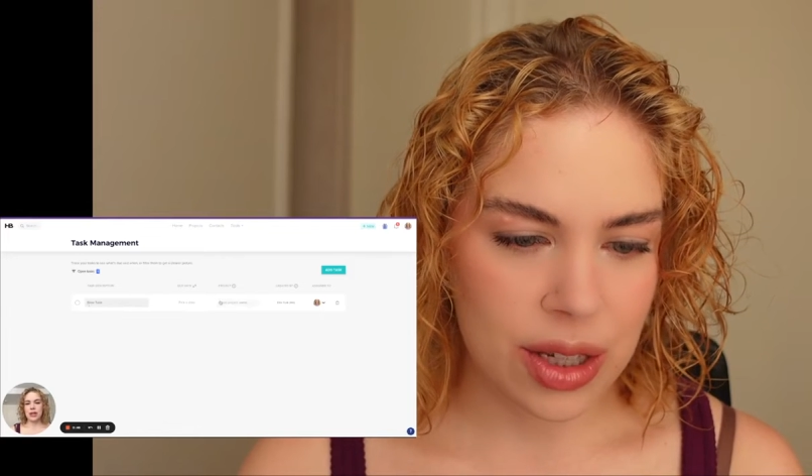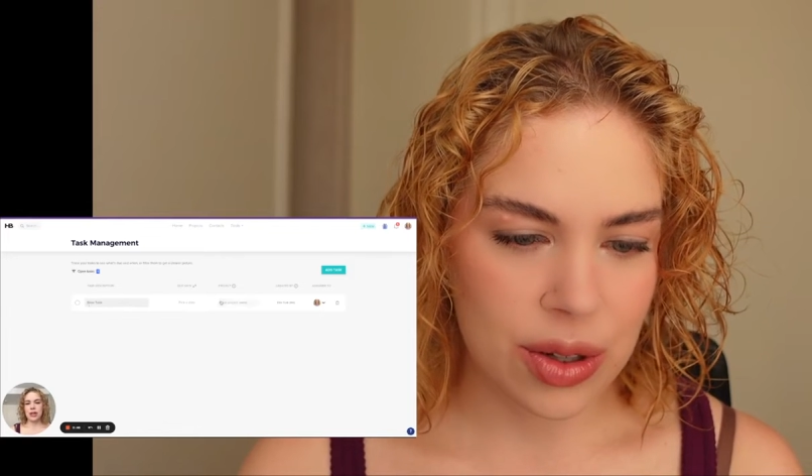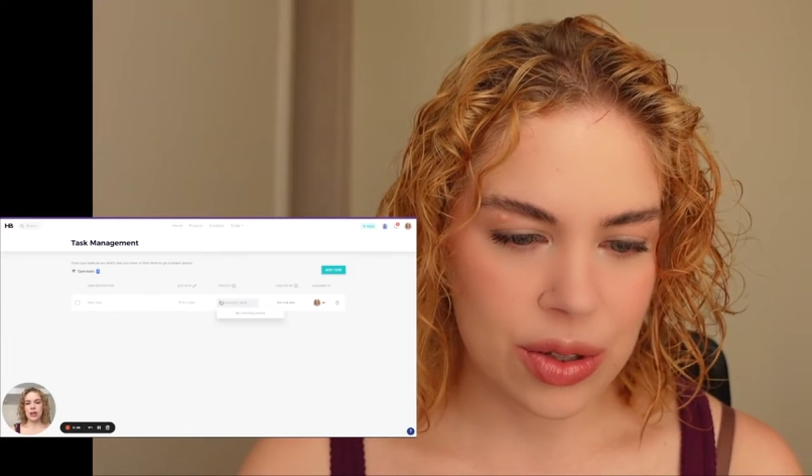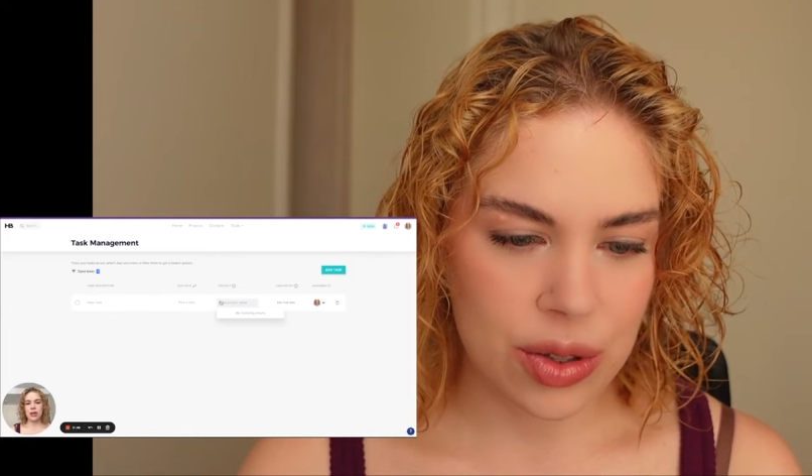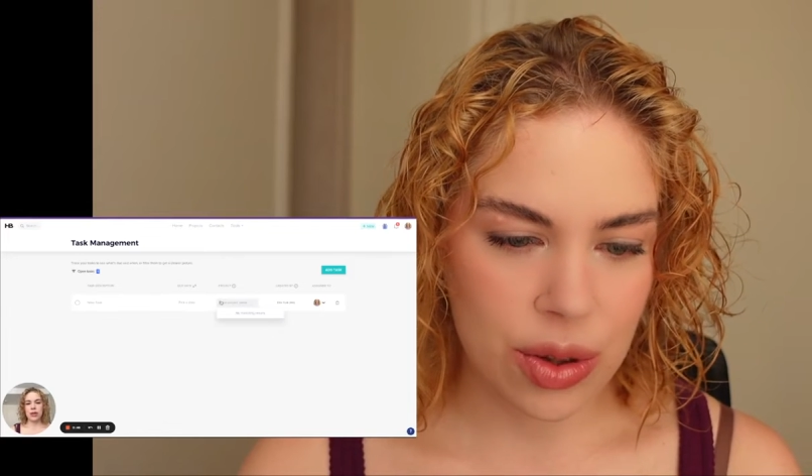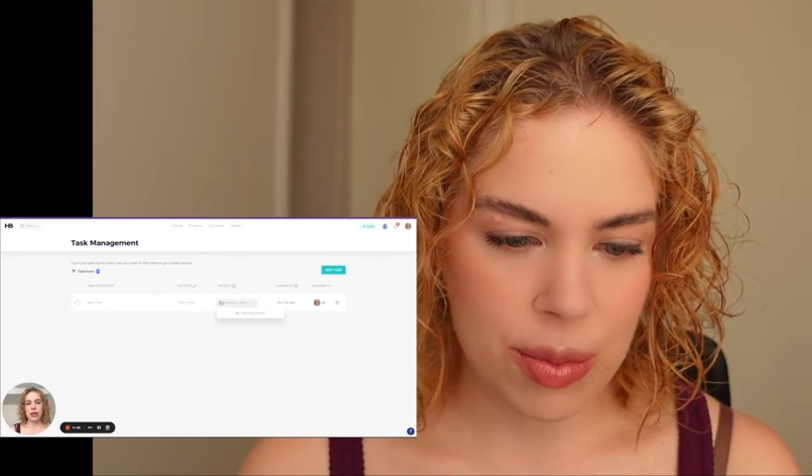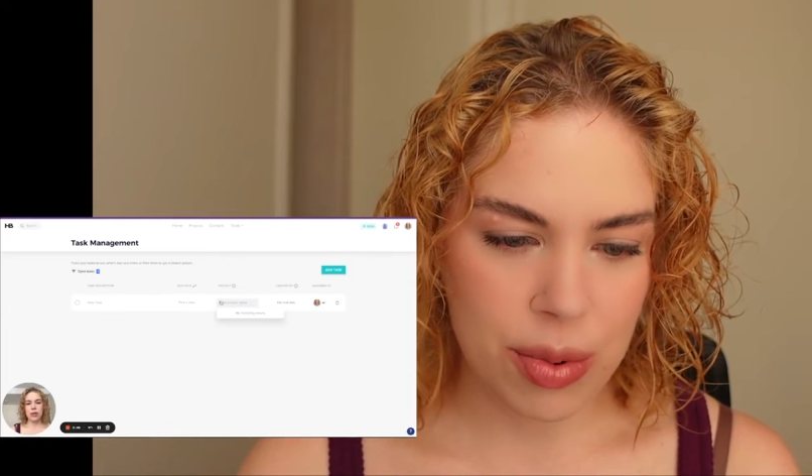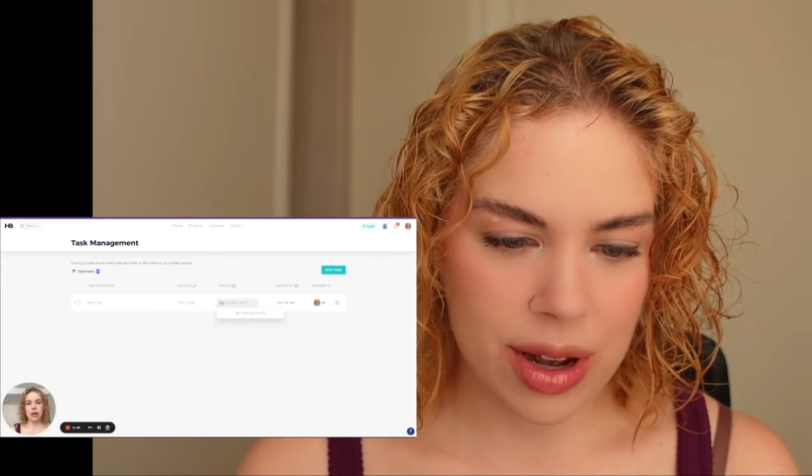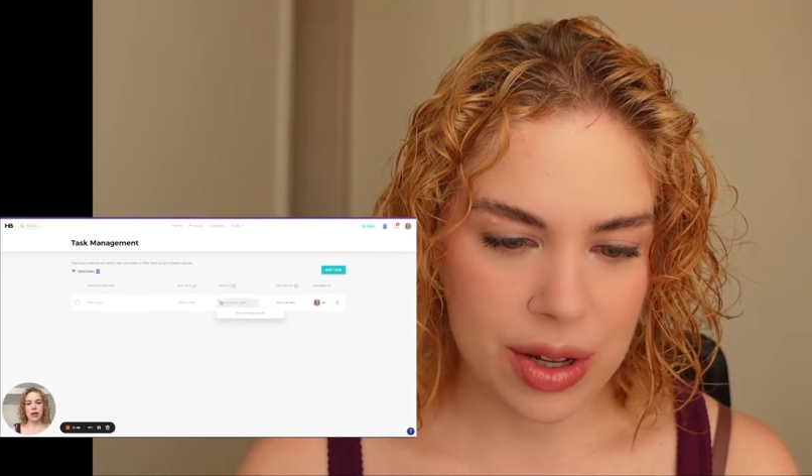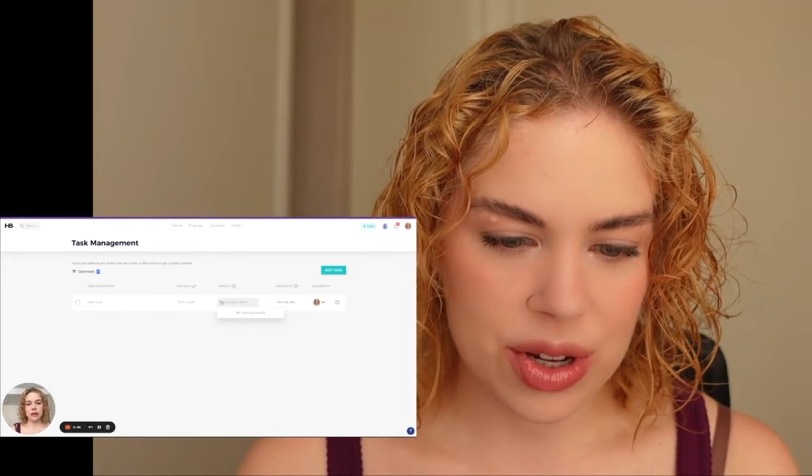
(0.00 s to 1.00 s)
you can do the
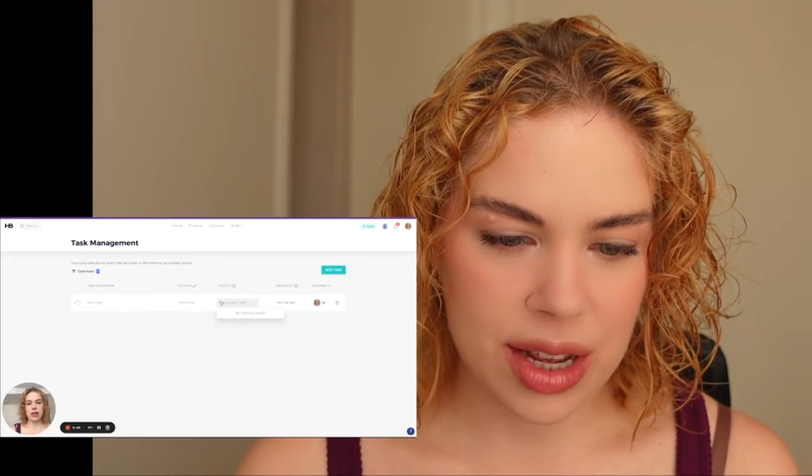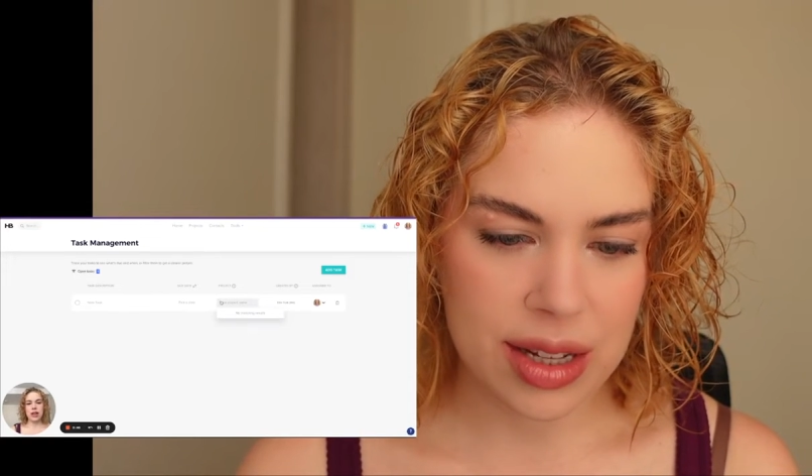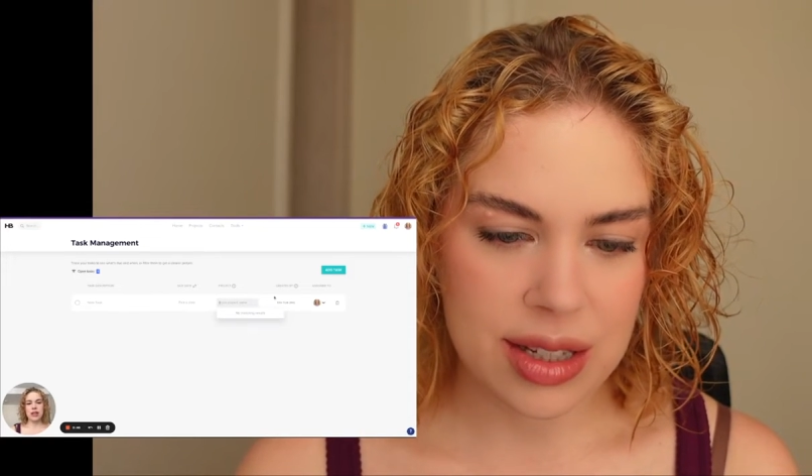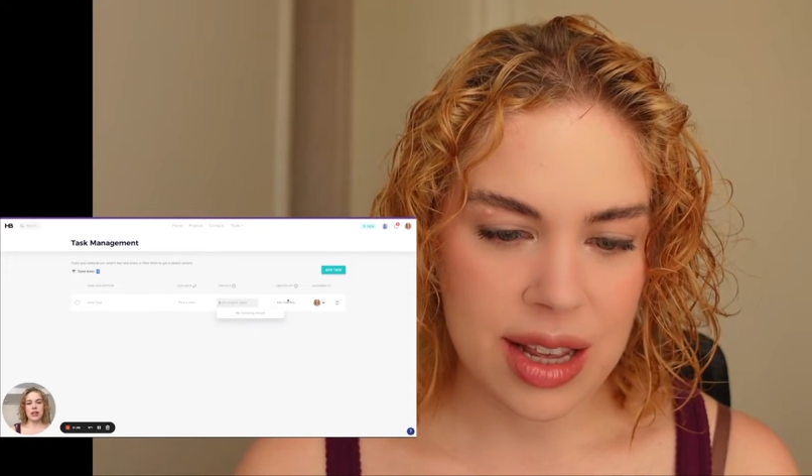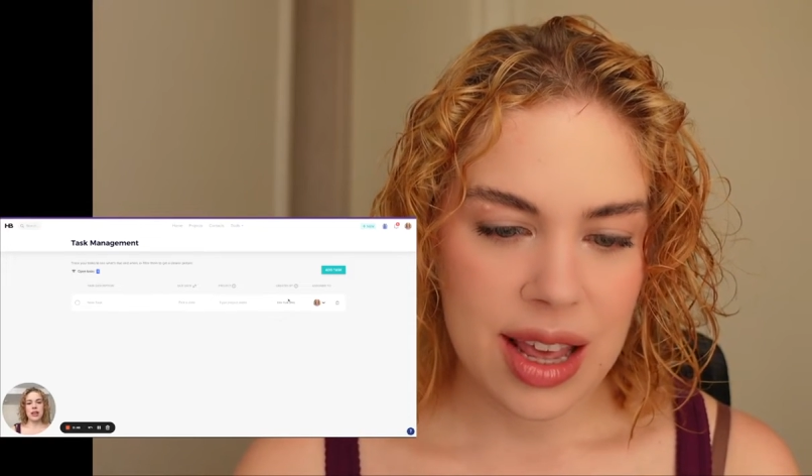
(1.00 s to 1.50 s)
project,